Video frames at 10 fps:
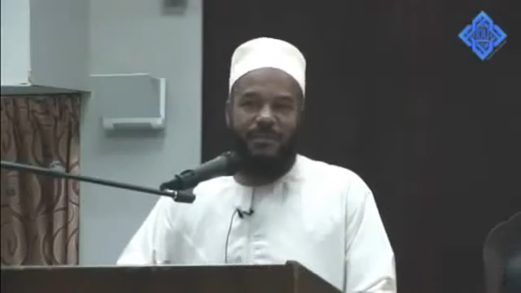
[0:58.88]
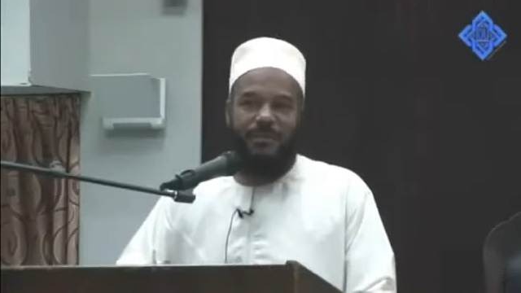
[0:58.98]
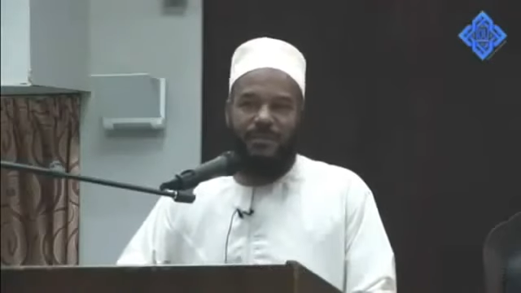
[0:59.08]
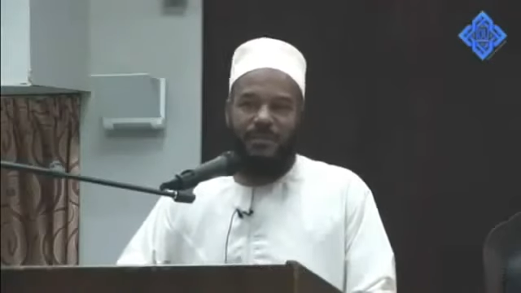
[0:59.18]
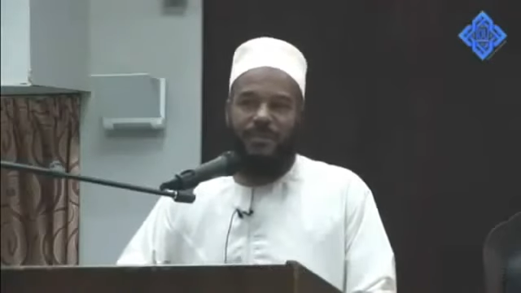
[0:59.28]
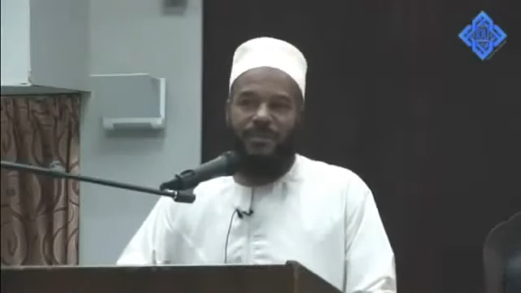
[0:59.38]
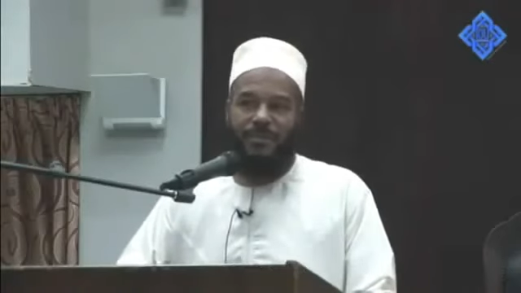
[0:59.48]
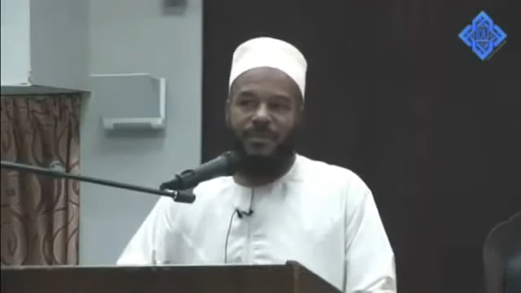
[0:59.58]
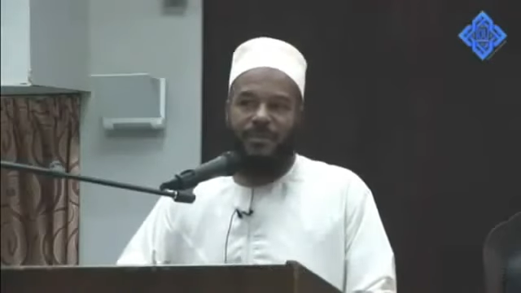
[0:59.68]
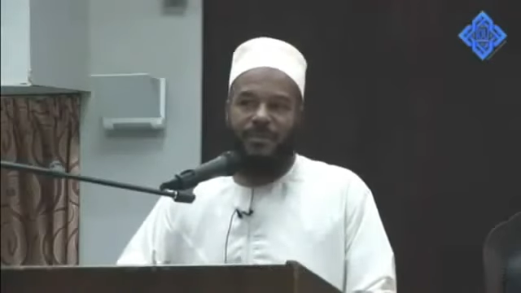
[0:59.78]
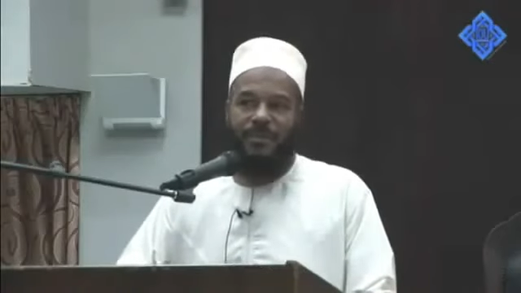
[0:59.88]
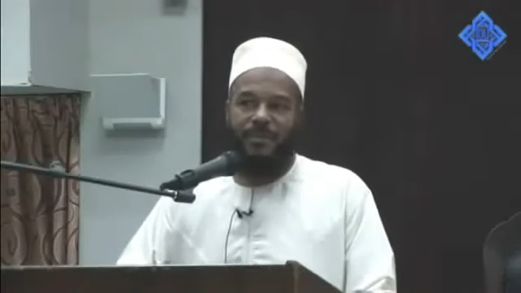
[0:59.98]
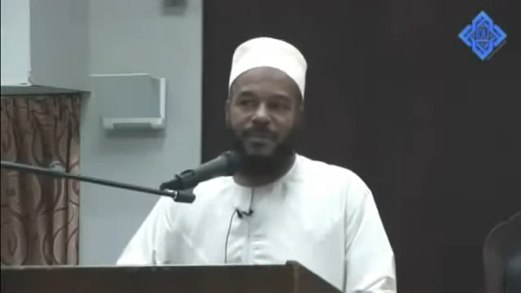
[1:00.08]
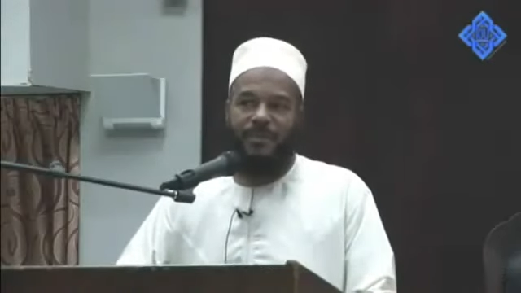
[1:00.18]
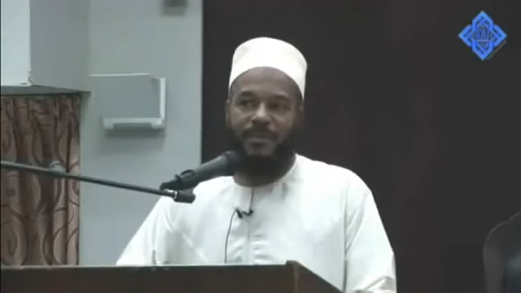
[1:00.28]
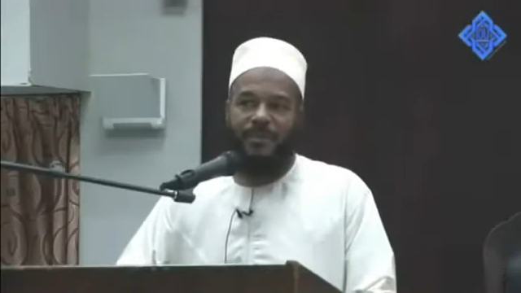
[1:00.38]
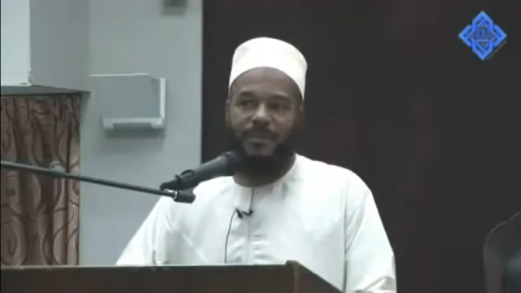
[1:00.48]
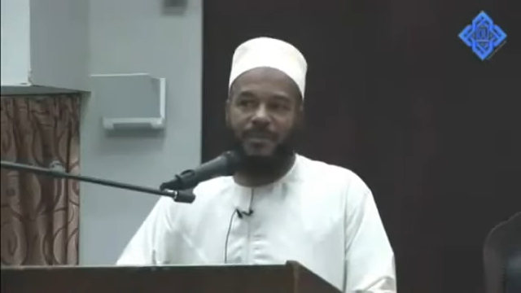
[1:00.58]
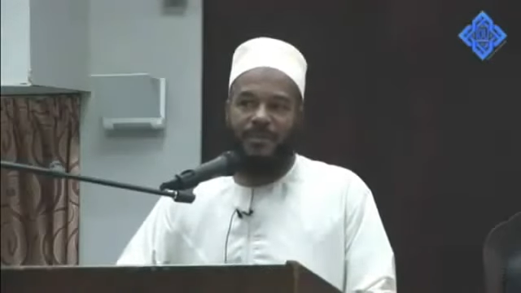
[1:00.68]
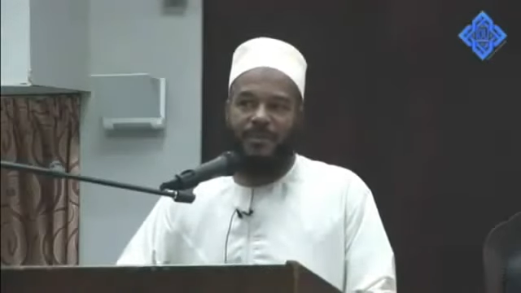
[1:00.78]

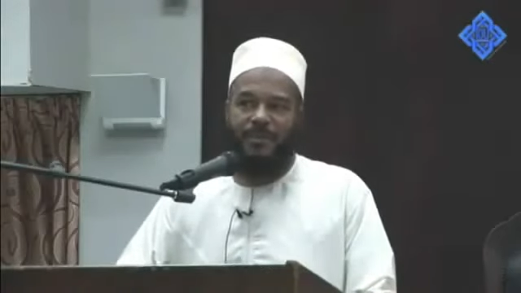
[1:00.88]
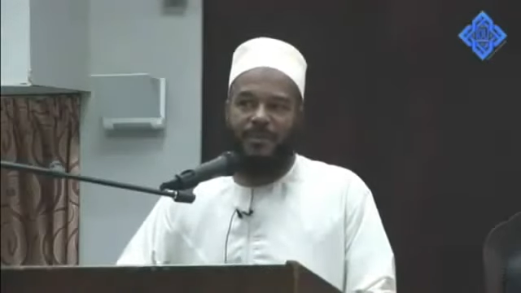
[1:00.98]
Nothing is said.